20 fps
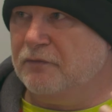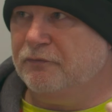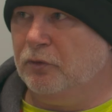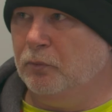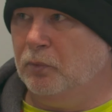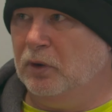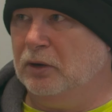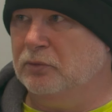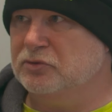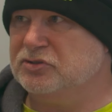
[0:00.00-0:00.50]

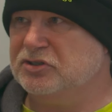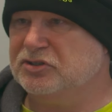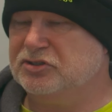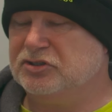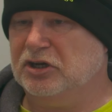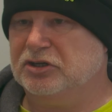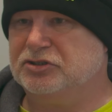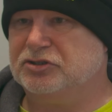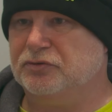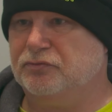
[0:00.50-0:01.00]
from when I was in
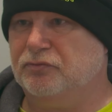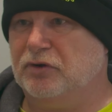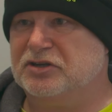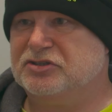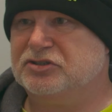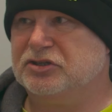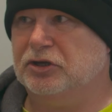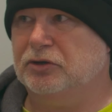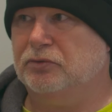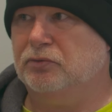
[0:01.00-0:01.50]
search and
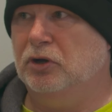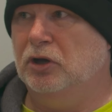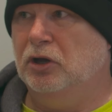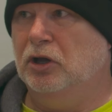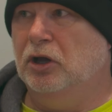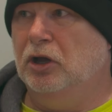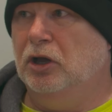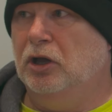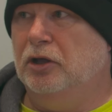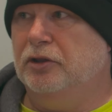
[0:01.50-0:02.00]
rescue,
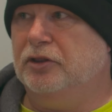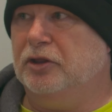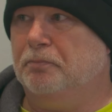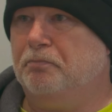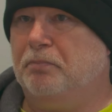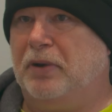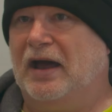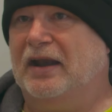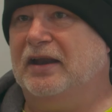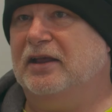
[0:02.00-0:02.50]

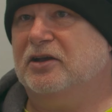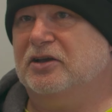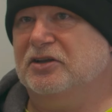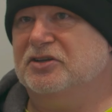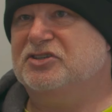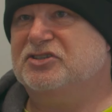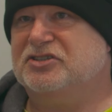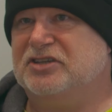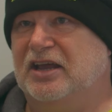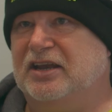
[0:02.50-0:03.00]
that panic
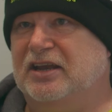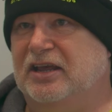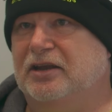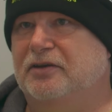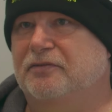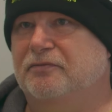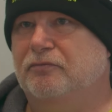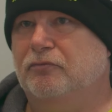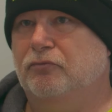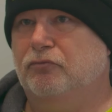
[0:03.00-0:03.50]
can set
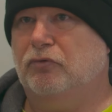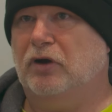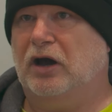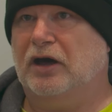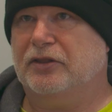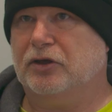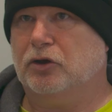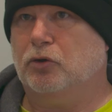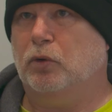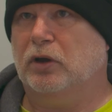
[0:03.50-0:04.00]
in
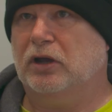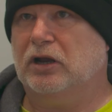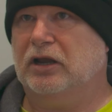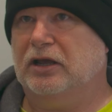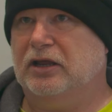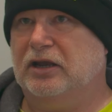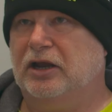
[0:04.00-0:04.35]
rather quickly,